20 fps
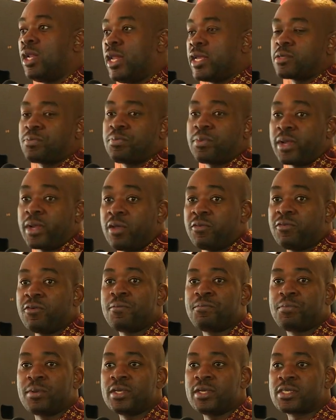Let's pray for
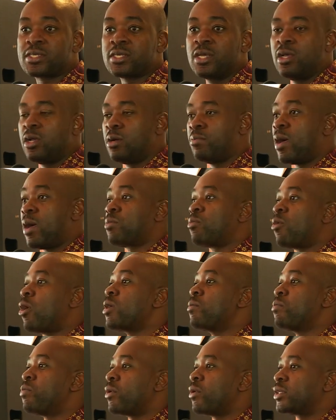peace. But more
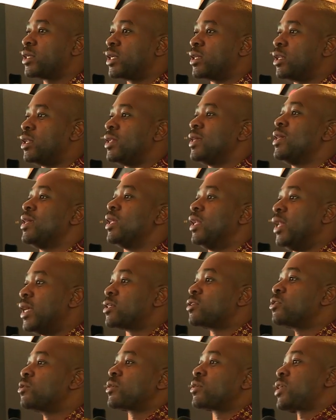importantly,
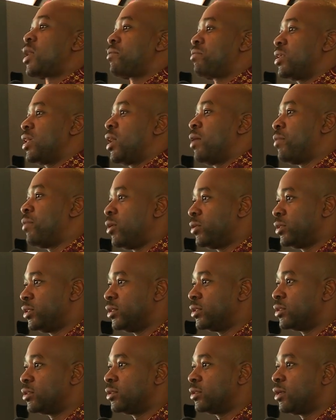let's do something about
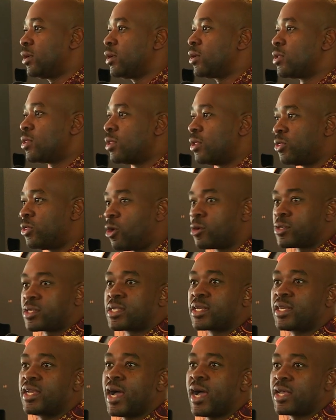it. Those
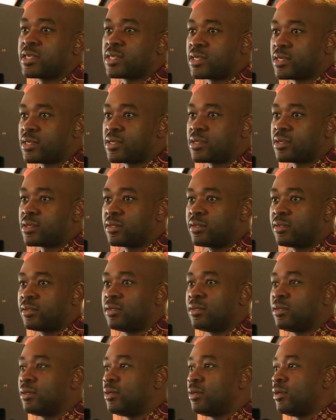three asks.
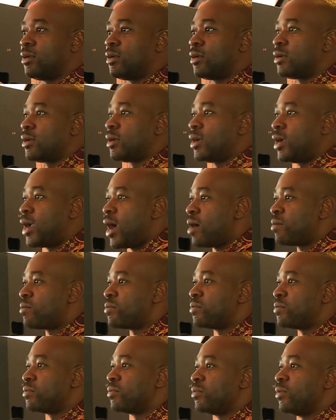
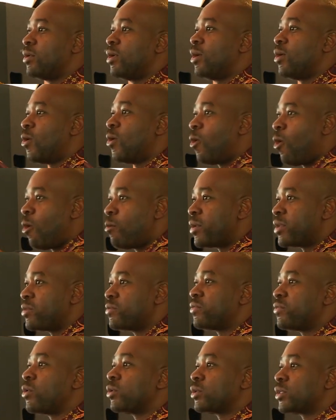Come home and
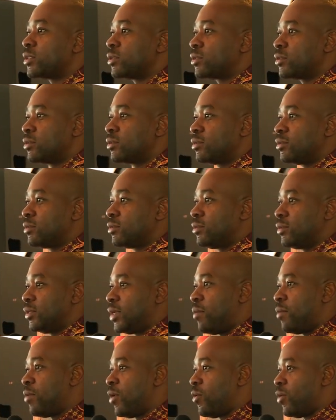vote.
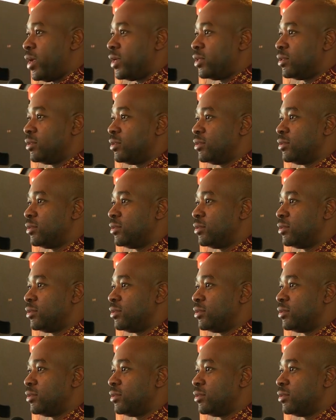Number one.